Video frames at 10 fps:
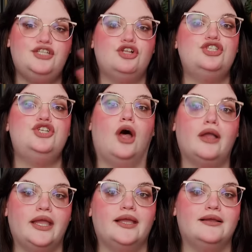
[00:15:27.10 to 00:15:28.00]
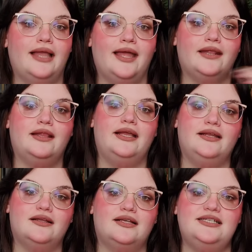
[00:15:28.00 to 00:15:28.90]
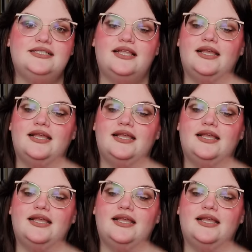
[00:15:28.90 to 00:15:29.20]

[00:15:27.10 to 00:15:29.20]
starts stalking Adeline because he's